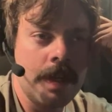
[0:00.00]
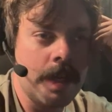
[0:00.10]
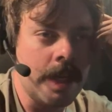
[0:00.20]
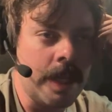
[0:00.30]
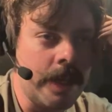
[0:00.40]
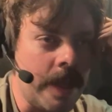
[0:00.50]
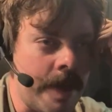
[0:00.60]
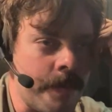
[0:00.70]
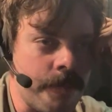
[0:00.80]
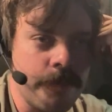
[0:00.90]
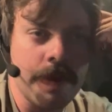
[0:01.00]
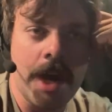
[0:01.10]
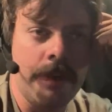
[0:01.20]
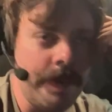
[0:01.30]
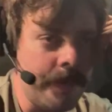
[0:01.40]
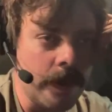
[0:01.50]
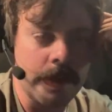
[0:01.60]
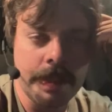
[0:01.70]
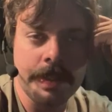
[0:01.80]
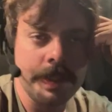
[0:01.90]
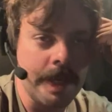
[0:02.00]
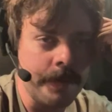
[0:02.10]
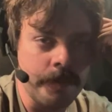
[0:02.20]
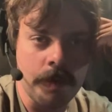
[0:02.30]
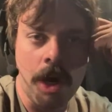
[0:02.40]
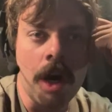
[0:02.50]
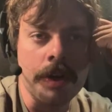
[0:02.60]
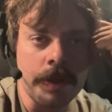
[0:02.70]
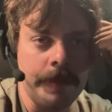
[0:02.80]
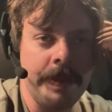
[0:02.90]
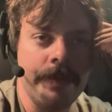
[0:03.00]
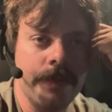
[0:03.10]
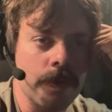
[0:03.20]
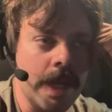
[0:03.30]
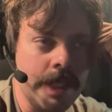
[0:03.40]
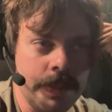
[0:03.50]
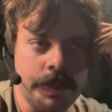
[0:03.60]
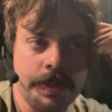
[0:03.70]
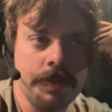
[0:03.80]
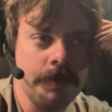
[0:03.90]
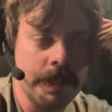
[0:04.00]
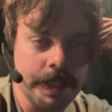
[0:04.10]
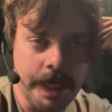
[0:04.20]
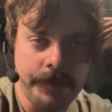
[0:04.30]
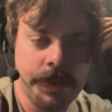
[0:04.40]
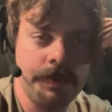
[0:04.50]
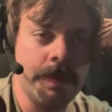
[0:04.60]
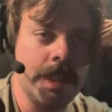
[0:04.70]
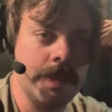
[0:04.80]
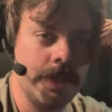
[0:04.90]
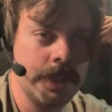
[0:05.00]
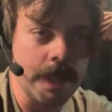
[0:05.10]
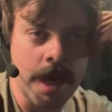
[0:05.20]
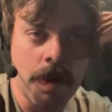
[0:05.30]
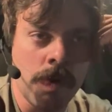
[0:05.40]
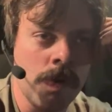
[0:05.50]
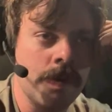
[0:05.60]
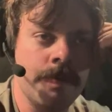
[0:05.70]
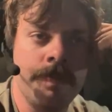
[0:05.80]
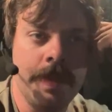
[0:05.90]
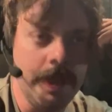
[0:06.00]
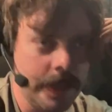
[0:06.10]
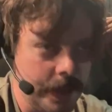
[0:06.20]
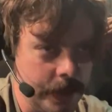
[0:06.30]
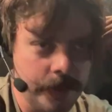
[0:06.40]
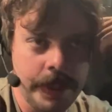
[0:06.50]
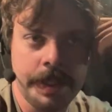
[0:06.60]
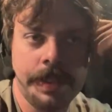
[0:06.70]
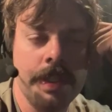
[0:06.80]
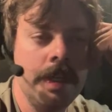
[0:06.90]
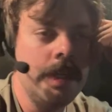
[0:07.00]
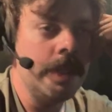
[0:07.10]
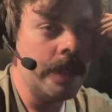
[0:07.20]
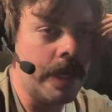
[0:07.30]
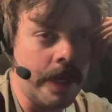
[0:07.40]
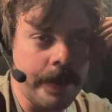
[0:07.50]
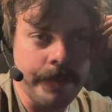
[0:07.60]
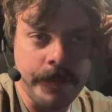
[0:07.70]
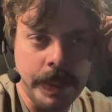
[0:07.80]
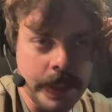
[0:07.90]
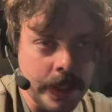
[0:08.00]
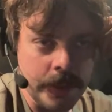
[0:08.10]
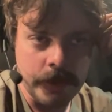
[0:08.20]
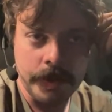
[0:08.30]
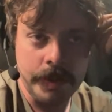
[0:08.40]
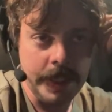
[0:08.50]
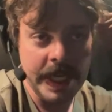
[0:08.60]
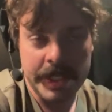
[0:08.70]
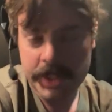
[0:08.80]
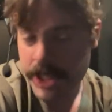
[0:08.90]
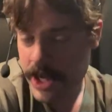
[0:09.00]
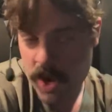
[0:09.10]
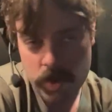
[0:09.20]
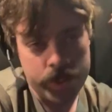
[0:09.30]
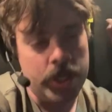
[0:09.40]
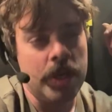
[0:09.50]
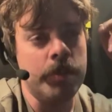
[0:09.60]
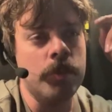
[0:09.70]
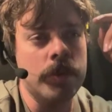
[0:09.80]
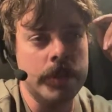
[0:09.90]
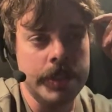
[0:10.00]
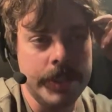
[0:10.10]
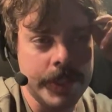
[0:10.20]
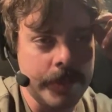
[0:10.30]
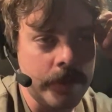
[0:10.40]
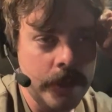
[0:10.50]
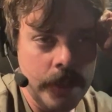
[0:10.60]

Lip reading: And I'm proud to be part of this. I'm honored to be friends with Dave Smith, Scott Horton, Pete Quinones, and then getting to know Tom Woods and